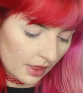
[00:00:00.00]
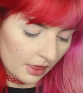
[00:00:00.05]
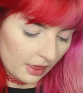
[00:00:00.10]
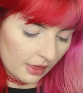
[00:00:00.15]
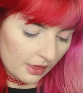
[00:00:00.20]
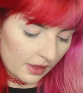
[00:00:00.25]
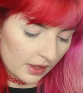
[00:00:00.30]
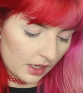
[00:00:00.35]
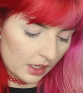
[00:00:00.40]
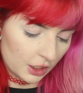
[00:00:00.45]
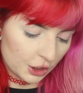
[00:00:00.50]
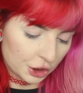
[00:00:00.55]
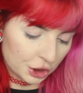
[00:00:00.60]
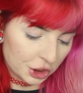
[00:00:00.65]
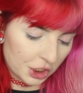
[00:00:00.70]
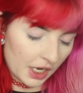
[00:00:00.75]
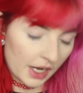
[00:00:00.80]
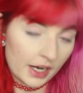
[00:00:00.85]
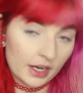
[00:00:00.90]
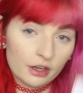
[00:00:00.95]
the
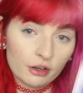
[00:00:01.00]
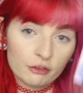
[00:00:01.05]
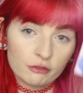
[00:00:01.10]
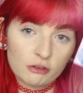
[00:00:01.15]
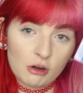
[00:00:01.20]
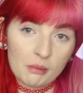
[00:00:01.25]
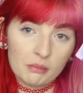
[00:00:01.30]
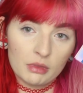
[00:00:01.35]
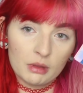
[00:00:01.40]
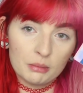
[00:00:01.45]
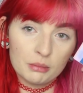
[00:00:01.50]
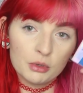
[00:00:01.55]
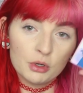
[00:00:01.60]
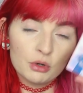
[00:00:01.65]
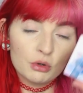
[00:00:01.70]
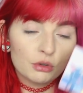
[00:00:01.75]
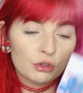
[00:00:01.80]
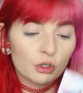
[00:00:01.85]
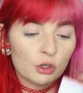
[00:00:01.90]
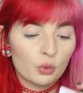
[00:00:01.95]
shade From the
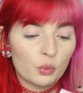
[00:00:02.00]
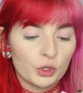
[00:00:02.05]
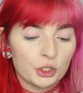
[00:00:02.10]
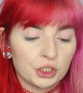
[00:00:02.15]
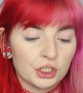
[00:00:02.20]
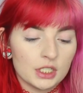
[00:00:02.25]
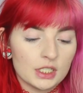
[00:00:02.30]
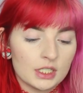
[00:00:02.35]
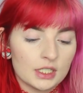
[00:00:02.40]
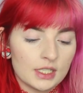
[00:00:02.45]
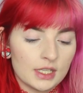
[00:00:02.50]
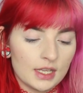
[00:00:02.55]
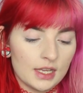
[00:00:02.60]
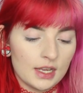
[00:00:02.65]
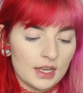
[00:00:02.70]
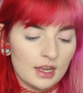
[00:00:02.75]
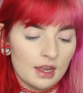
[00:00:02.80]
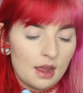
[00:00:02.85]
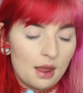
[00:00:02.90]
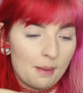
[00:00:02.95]
Moon, which is
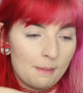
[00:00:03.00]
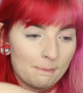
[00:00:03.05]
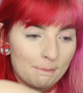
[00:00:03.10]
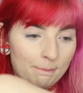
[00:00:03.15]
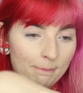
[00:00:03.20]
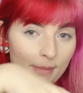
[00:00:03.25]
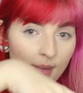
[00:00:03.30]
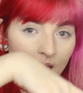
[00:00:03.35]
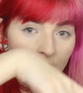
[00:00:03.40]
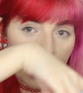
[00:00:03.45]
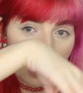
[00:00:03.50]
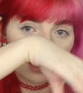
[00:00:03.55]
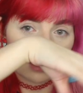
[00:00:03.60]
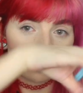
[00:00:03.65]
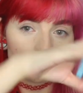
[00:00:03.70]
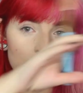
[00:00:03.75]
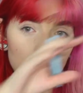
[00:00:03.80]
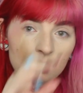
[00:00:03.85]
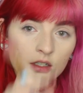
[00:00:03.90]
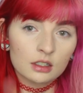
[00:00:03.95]
the
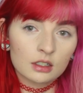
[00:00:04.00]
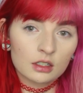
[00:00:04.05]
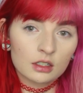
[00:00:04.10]
matte